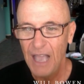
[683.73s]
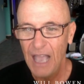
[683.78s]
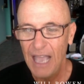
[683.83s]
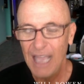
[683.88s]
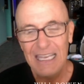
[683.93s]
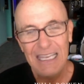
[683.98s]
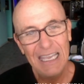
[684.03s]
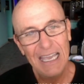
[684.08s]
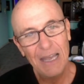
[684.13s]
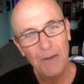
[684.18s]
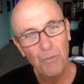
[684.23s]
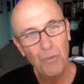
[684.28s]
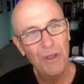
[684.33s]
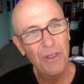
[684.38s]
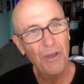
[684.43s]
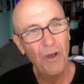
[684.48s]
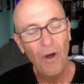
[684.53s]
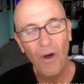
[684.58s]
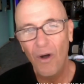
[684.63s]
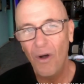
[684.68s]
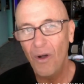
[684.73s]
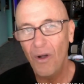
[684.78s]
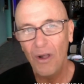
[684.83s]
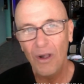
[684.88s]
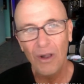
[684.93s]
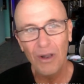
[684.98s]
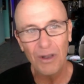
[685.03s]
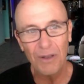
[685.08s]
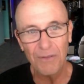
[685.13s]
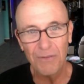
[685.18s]
And yet, with
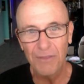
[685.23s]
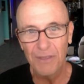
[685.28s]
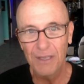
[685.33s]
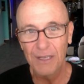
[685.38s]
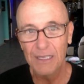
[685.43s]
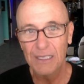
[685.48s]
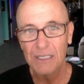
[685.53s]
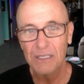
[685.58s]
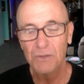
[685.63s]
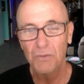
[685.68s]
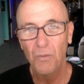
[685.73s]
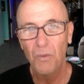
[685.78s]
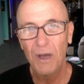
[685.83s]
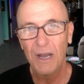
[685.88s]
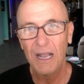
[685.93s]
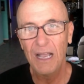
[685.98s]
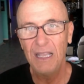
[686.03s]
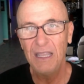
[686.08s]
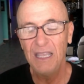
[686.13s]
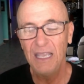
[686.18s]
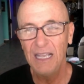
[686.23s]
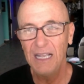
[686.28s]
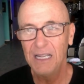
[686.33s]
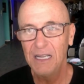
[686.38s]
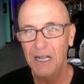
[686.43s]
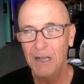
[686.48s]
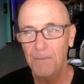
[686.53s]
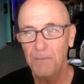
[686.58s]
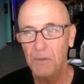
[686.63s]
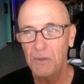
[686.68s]
all of this, what I think
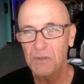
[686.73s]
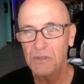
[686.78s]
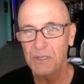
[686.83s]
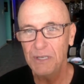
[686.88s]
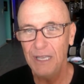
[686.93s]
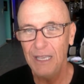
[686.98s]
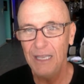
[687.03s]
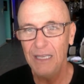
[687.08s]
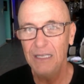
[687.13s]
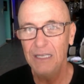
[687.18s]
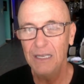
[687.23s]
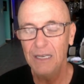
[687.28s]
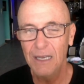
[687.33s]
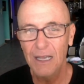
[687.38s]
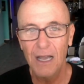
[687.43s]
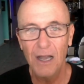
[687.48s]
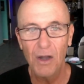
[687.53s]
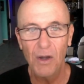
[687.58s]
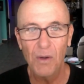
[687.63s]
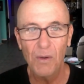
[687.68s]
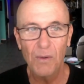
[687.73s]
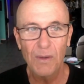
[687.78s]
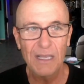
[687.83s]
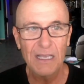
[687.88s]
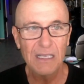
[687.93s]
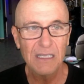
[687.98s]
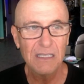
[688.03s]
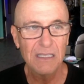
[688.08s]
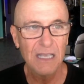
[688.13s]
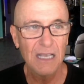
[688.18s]
couples need to know
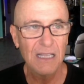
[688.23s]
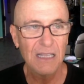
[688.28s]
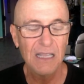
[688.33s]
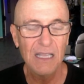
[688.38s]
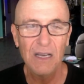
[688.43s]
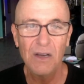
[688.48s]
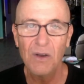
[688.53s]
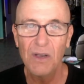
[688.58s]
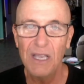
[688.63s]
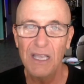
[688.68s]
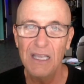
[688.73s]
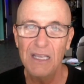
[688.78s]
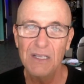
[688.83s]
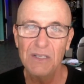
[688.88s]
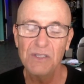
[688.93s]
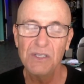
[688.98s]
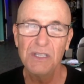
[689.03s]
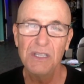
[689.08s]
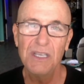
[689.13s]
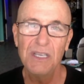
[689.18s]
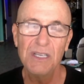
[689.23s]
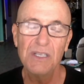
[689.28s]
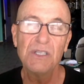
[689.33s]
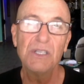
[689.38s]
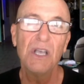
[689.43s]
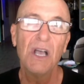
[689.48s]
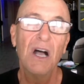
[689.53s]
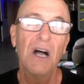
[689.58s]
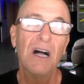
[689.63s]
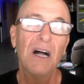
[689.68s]
is that there is
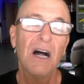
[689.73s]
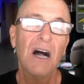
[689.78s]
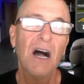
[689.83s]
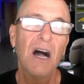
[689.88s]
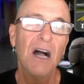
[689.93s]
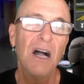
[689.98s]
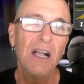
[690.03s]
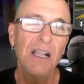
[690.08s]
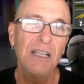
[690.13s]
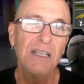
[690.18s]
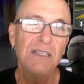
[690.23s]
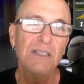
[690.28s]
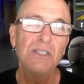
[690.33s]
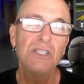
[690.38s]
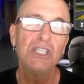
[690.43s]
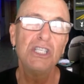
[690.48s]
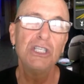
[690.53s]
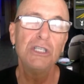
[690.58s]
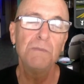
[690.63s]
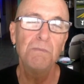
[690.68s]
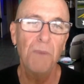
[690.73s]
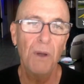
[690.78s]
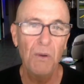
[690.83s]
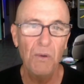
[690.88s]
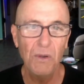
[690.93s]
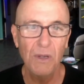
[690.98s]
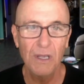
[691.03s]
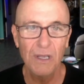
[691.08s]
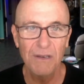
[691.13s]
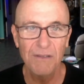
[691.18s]
this
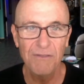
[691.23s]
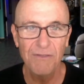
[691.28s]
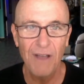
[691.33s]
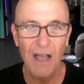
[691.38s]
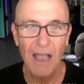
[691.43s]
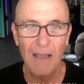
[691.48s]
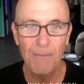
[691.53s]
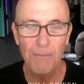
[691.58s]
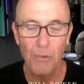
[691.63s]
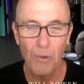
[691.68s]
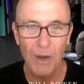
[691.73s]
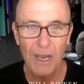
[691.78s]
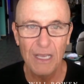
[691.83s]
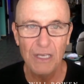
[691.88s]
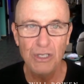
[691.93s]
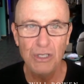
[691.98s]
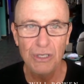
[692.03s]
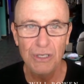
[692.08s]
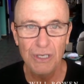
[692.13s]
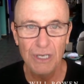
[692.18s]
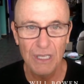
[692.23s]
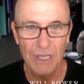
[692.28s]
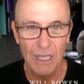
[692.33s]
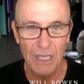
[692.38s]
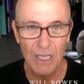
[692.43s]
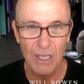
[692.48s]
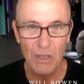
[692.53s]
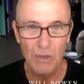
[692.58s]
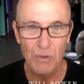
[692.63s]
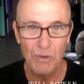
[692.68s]
unspoken vibration in
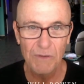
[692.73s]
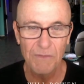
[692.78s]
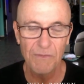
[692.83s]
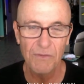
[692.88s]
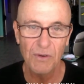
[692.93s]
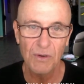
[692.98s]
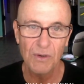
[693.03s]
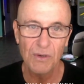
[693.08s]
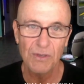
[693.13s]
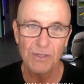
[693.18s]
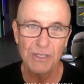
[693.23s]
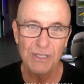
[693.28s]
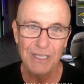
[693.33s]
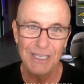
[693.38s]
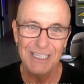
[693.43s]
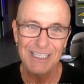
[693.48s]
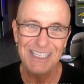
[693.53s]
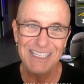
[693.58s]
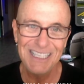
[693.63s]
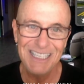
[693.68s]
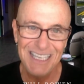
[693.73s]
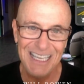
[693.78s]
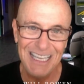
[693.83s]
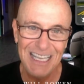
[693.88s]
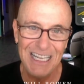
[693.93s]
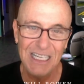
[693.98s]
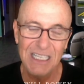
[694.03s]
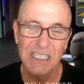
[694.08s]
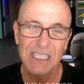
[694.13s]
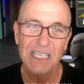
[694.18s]
the universe that
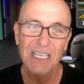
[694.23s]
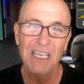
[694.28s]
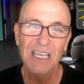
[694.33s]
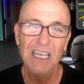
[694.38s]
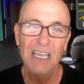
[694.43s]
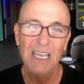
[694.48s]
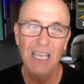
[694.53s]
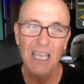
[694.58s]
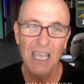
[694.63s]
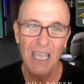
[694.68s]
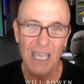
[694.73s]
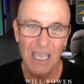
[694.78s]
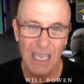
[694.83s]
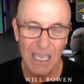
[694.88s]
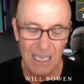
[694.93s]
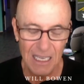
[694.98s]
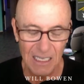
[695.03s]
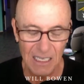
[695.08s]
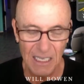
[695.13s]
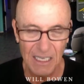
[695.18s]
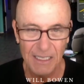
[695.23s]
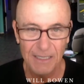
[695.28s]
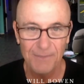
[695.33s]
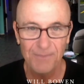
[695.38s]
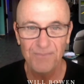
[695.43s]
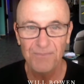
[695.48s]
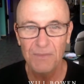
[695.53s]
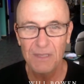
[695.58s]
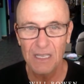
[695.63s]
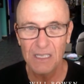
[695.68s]
seeks healing.
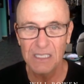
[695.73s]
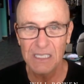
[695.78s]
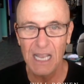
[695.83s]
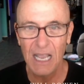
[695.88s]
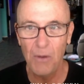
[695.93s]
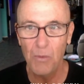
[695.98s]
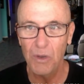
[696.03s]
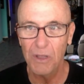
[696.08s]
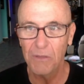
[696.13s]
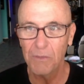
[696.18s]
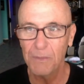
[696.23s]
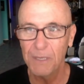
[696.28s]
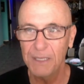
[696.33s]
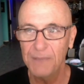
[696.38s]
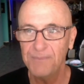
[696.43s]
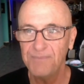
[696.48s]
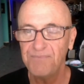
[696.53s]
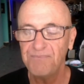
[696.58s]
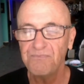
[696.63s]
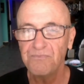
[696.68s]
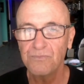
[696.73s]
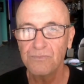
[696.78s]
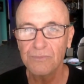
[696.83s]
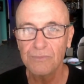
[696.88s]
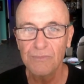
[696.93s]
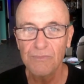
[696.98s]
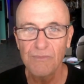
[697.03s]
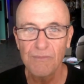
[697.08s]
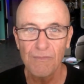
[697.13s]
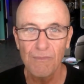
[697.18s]
Now, stay with me.
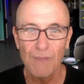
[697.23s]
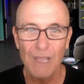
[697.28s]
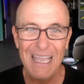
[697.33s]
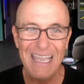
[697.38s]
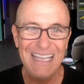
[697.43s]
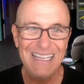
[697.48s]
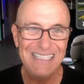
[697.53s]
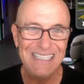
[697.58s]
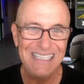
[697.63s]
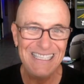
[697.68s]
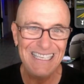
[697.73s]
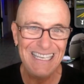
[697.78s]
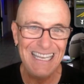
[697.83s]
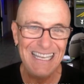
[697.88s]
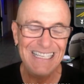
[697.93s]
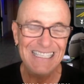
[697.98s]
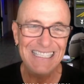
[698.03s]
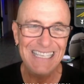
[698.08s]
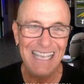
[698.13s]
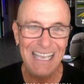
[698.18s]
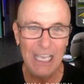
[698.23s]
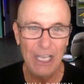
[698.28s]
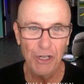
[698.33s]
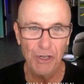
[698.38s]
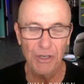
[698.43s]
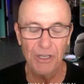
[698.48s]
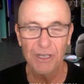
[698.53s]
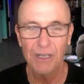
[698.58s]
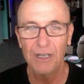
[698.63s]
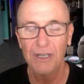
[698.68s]
It seeks
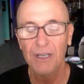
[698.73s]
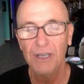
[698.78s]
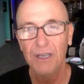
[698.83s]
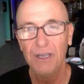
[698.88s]
healing.